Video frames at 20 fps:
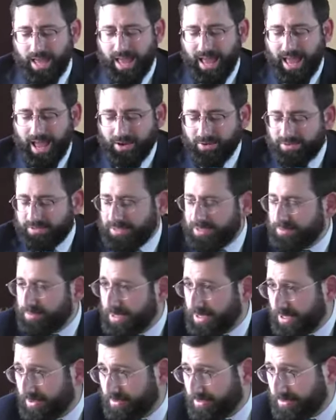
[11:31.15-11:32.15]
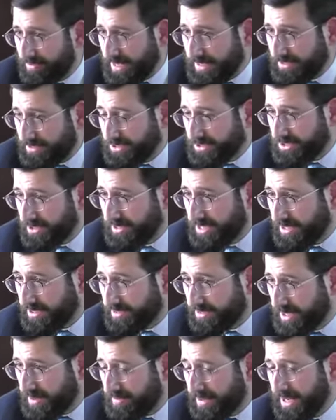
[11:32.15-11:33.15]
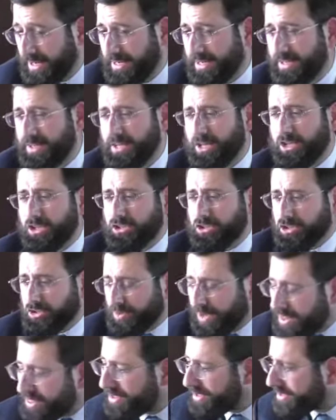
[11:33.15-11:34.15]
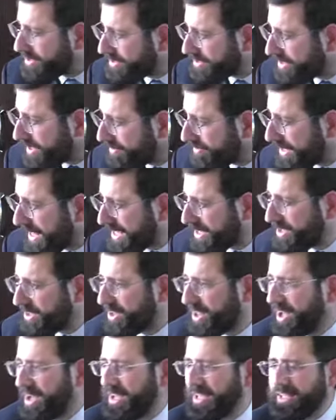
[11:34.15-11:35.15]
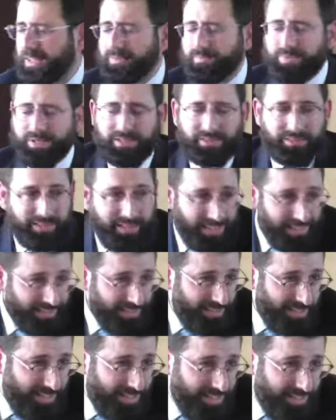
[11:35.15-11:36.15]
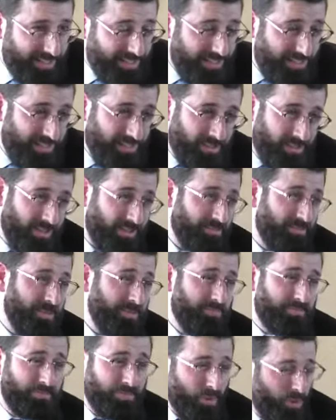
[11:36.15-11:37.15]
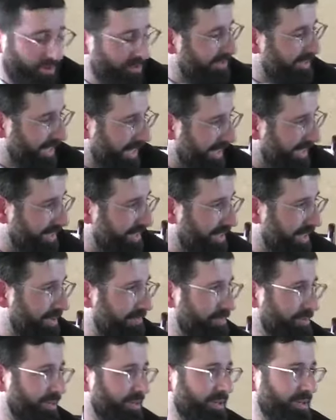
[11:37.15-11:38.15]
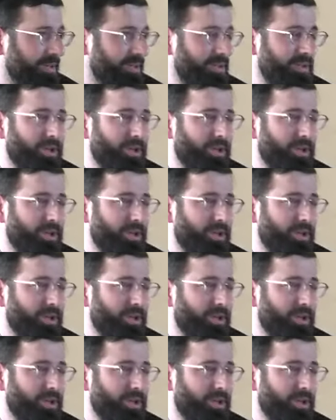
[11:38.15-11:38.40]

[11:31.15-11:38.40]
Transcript: How is it a meaningful message to tell somebody, strengthen yourself like a lion, be light like an eagle, be bold like a leopard?